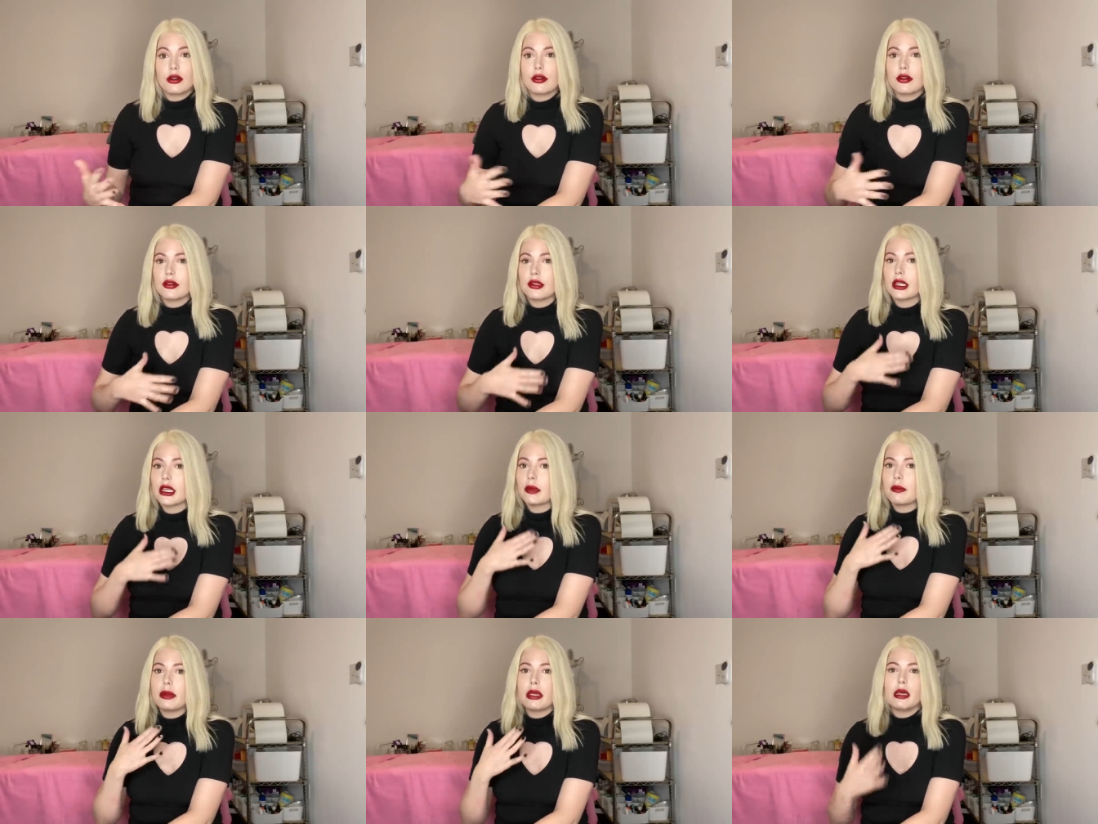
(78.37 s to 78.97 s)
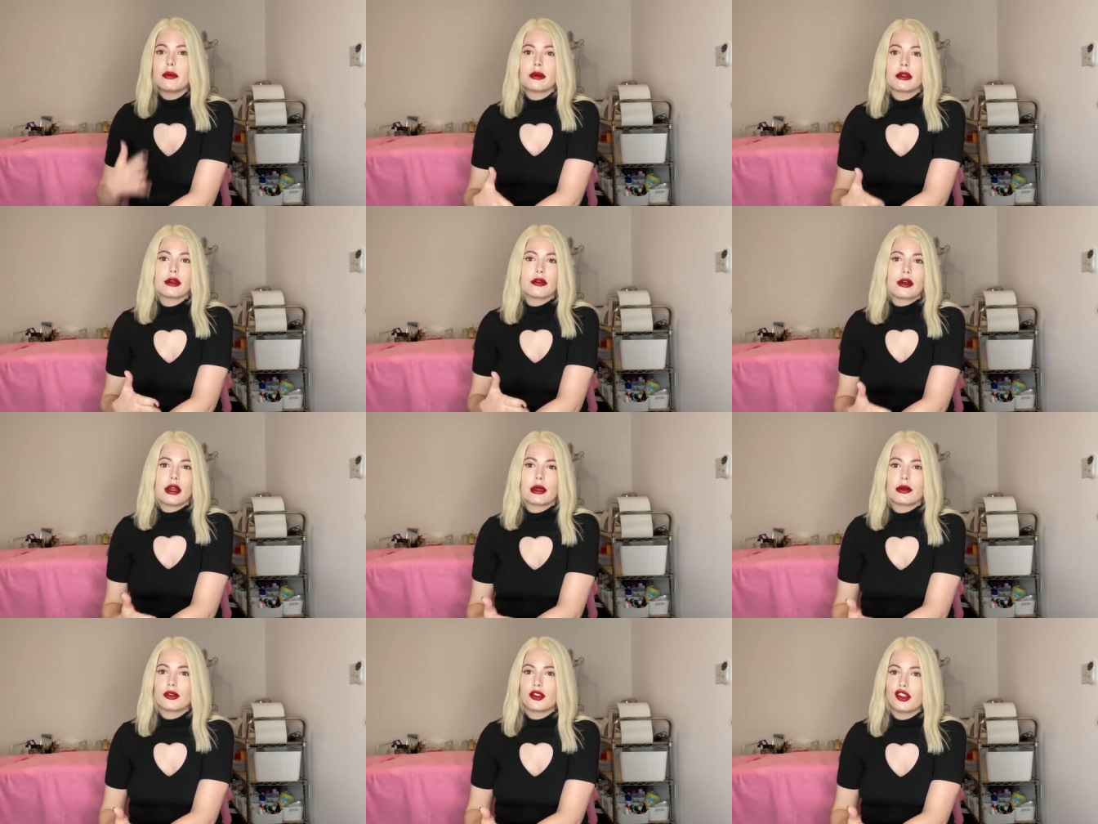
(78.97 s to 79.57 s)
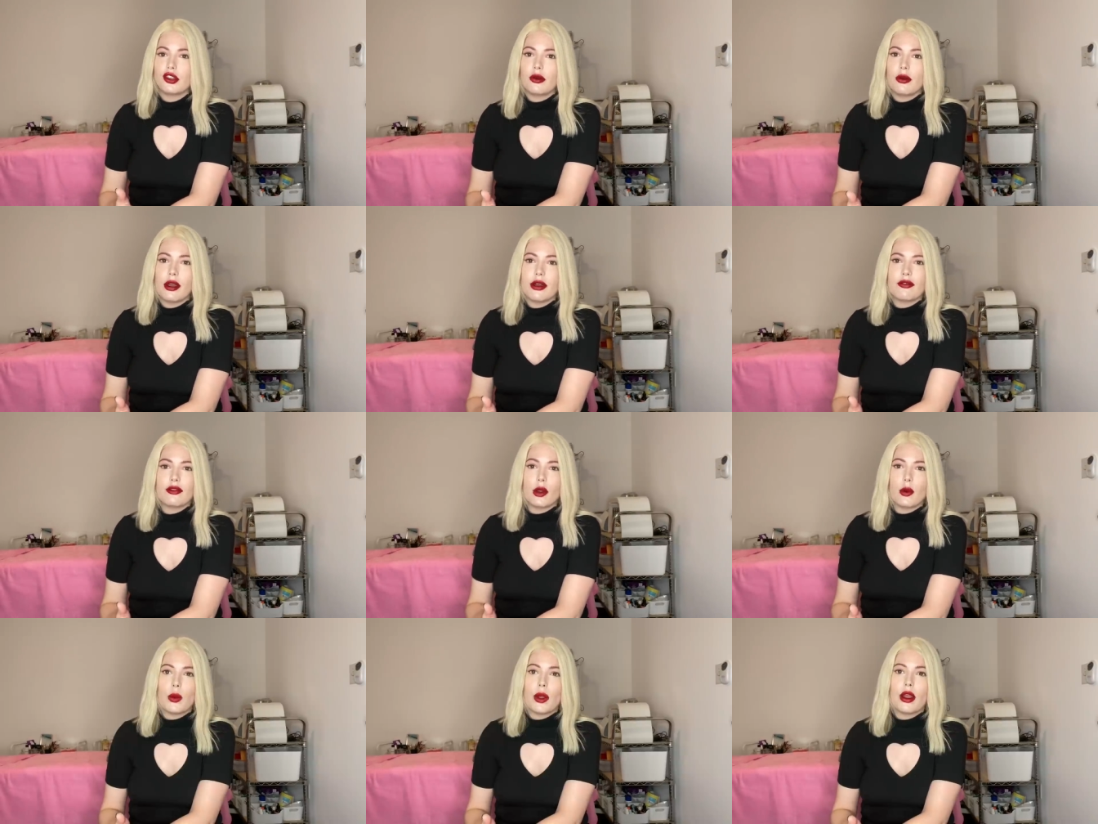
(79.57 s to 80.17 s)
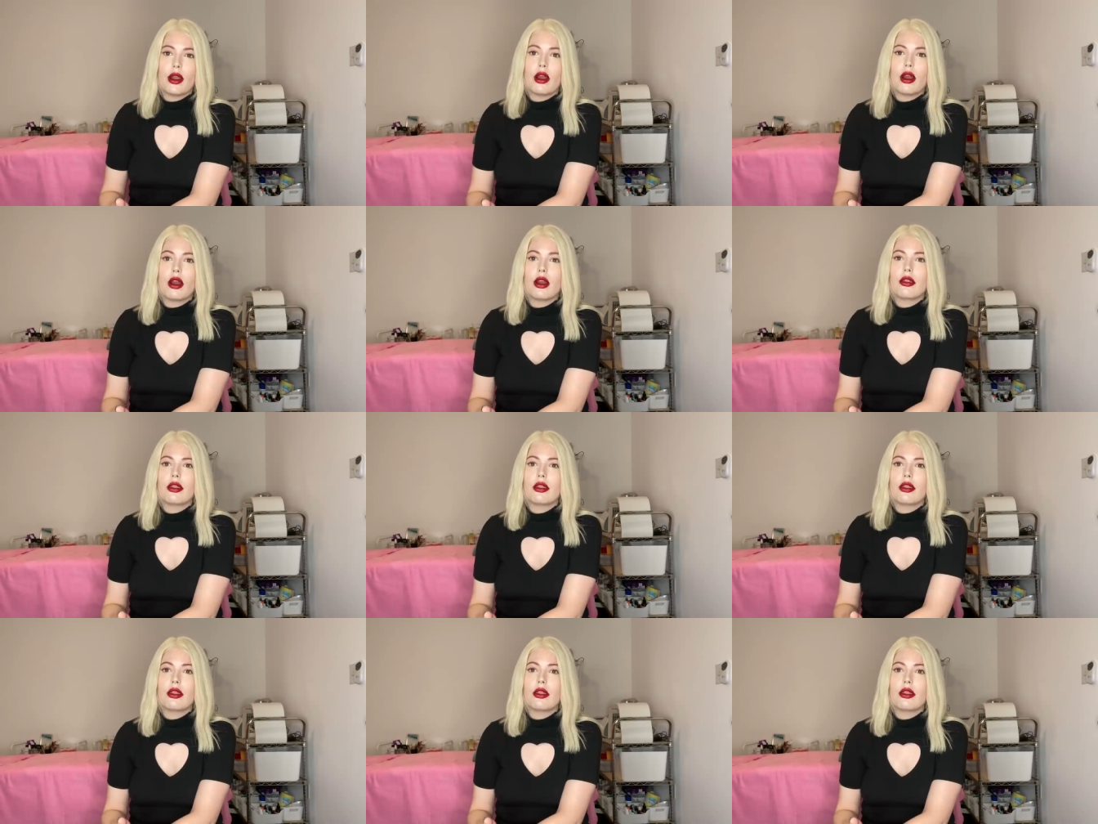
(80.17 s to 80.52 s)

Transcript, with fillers: There's like people around you everywhere.